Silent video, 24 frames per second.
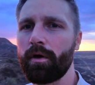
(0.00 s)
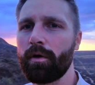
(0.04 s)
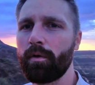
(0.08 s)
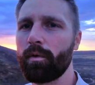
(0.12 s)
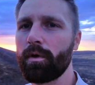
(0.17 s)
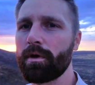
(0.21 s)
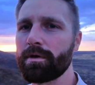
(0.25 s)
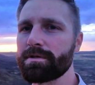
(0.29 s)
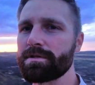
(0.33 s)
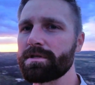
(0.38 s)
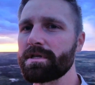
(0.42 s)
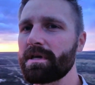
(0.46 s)

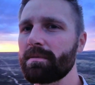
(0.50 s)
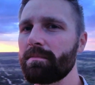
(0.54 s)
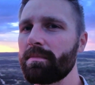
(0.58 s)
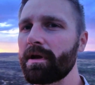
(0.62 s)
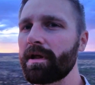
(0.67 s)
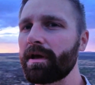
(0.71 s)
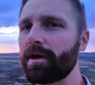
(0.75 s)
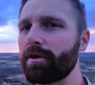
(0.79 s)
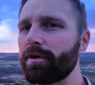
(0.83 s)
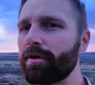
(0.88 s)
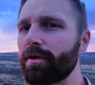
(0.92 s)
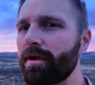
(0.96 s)
We'll see, but
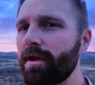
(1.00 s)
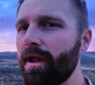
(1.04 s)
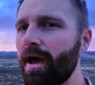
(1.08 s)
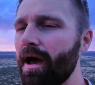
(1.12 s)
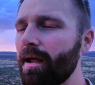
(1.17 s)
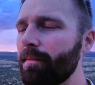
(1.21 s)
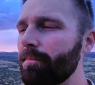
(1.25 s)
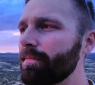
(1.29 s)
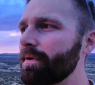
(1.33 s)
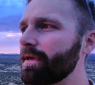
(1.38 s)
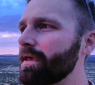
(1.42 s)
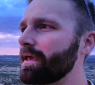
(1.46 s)
it could
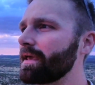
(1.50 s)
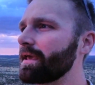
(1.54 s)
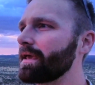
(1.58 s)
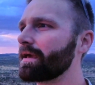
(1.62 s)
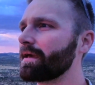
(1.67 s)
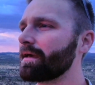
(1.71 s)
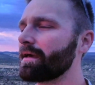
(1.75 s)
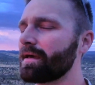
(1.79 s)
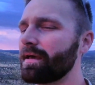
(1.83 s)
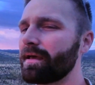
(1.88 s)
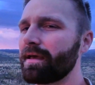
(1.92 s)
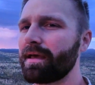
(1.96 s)
not be
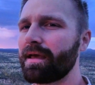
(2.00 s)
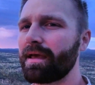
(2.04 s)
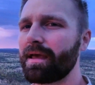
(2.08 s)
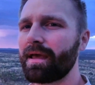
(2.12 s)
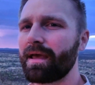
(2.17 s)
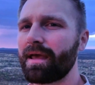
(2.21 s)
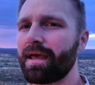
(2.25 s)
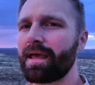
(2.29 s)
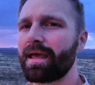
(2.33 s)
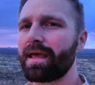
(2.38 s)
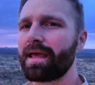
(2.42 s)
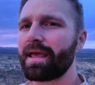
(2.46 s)

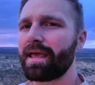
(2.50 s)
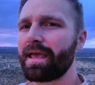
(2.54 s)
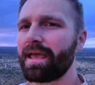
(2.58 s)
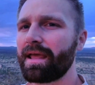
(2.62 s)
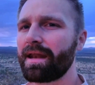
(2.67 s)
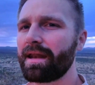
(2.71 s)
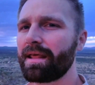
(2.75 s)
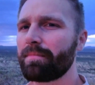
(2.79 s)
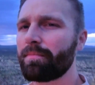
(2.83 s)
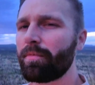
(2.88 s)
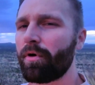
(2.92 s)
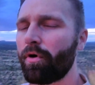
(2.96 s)

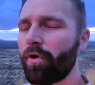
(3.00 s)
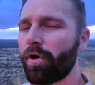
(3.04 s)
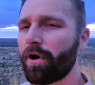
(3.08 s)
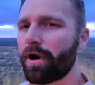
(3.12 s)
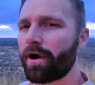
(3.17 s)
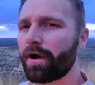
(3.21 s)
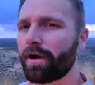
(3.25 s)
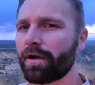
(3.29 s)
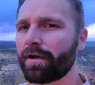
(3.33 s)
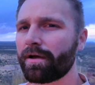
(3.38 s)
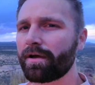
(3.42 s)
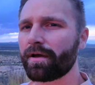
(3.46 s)
any
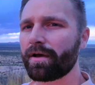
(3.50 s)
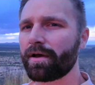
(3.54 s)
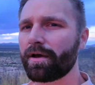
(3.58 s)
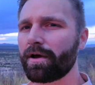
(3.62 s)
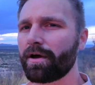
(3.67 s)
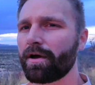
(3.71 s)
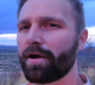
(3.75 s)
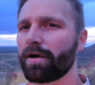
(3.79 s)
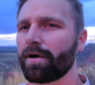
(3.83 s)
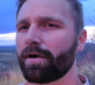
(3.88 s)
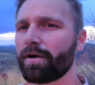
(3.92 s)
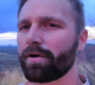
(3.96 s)
more
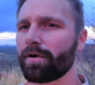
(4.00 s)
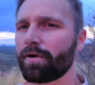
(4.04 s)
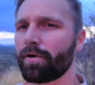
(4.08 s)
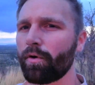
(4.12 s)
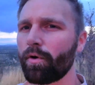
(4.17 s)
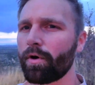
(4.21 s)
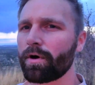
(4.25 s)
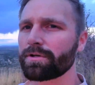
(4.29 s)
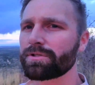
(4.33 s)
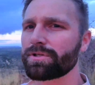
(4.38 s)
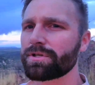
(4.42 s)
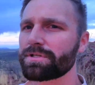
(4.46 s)

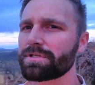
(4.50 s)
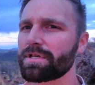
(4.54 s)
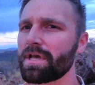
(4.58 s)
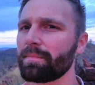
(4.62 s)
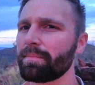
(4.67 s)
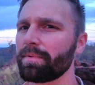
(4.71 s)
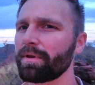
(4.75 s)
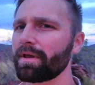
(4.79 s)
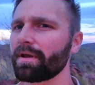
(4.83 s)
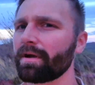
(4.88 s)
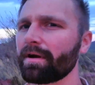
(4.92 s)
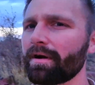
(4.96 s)
gorgeous
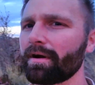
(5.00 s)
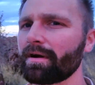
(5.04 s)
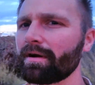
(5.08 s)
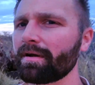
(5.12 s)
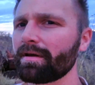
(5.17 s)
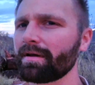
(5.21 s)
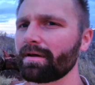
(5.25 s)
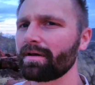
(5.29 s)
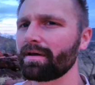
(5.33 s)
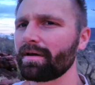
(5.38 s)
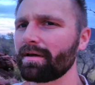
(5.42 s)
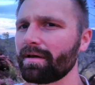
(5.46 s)
up here.
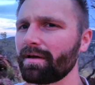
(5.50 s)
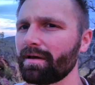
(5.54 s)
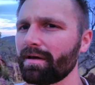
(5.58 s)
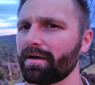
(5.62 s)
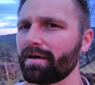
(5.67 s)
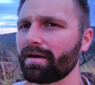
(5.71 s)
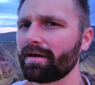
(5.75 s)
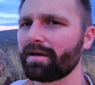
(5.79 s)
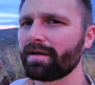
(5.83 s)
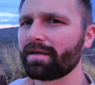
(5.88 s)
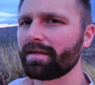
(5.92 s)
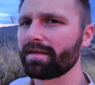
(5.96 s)

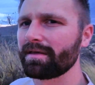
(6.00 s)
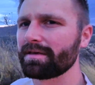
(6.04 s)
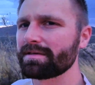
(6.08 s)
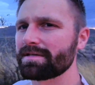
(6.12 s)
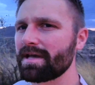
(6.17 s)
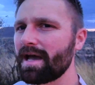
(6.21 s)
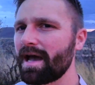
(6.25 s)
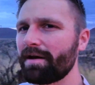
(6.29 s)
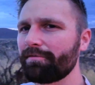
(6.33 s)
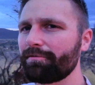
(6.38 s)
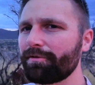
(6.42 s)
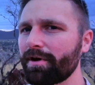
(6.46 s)

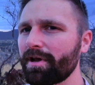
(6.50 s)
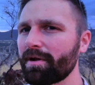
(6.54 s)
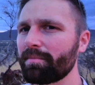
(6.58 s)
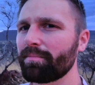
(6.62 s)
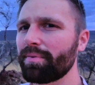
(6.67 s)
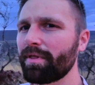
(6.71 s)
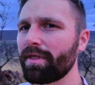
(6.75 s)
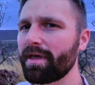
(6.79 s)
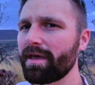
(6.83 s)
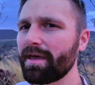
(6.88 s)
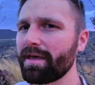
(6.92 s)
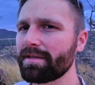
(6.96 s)
African
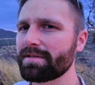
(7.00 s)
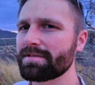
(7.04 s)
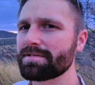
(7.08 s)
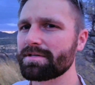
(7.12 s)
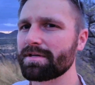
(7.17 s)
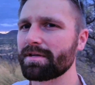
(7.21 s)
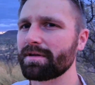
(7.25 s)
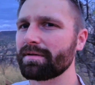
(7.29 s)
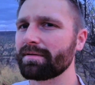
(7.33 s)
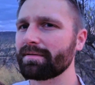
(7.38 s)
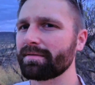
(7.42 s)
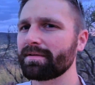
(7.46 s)
plains
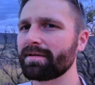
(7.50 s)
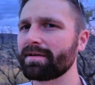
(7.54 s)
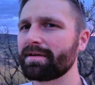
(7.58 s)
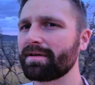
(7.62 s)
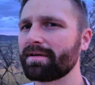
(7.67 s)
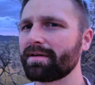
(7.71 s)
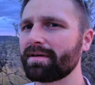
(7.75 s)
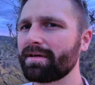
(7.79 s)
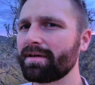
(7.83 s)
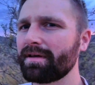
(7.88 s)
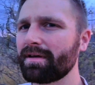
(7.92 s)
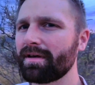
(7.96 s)
and
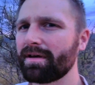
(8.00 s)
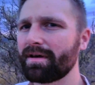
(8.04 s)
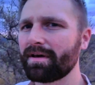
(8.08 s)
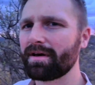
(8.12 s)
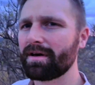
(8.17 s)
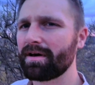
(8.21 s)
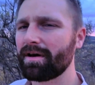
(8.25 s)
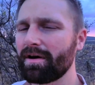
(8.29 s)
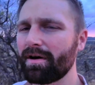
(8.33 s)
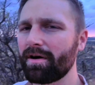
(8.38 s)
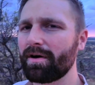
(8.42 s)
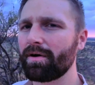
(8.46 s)

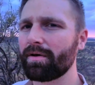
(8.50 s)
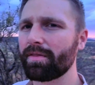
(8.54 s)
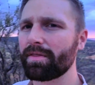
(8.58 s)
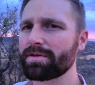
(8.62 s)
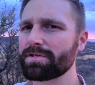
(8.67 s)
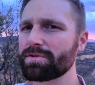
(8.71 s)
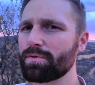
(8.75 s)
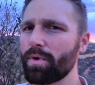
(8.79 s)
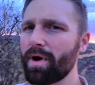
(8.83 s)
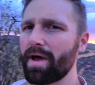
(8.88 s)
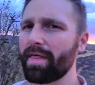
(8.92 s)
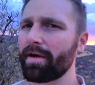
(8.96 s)
all
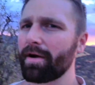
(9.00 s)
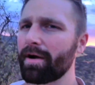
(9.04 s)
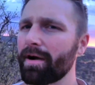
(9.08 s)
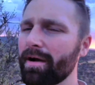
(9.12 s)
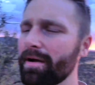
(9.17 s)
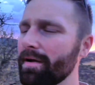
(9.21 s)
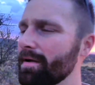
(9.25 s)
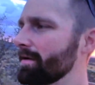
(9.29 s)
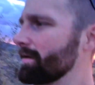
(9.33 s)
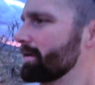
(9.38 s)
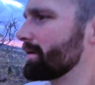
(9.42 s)
this weather.